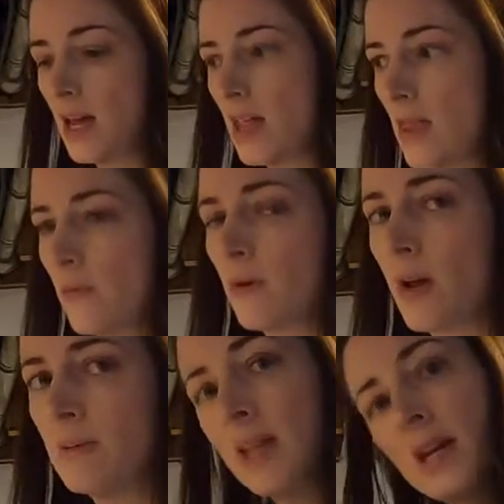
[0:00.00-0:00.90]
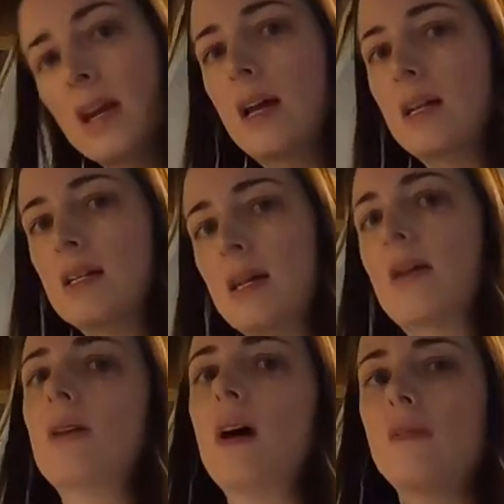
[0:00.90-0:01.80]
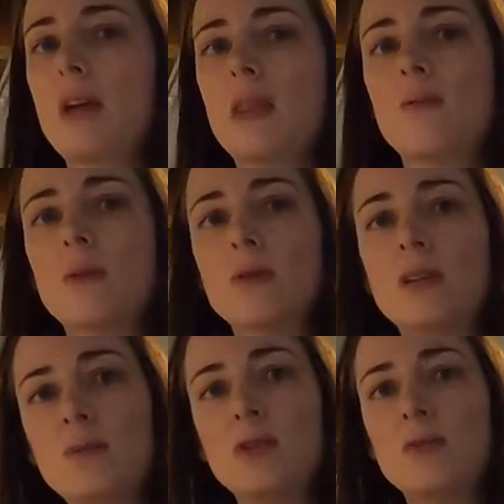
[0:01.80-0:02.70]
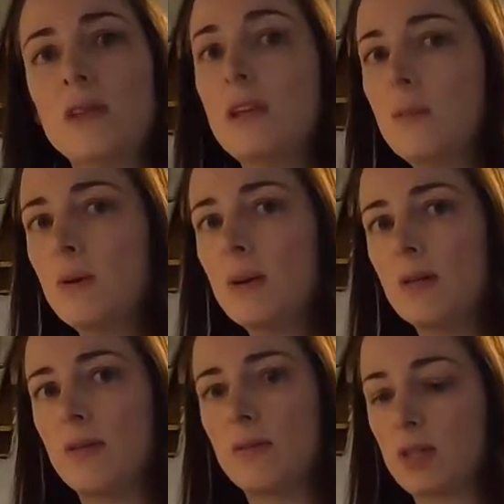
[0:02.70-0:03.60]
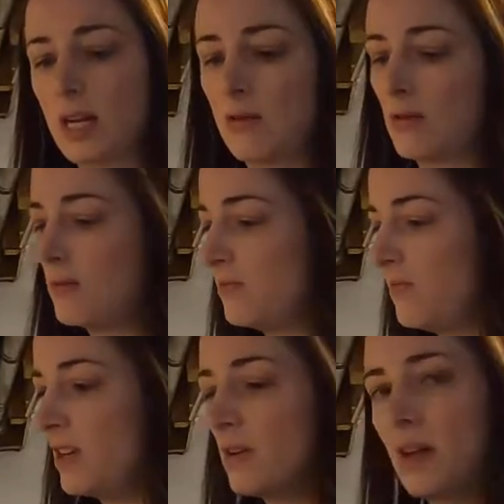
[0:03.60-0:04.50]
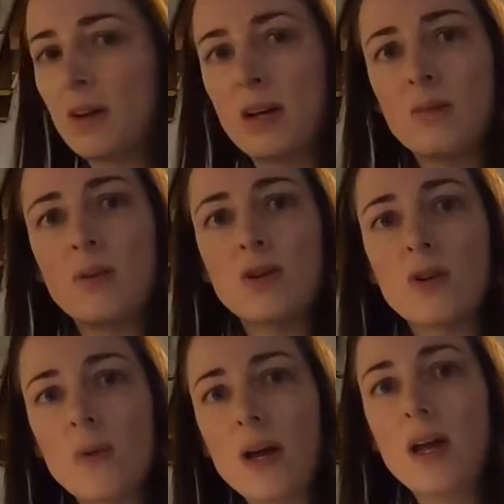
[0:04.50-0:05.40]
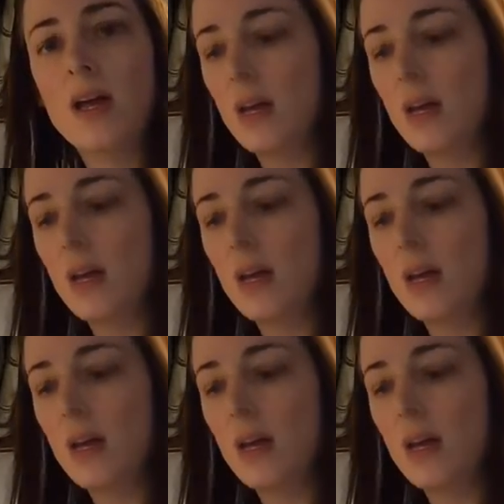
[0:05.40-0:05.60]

And then when I'm done, I can tear it off, and the Wonder Tape, just with a little bit of work, just kind of fingernail, kind of brush it away,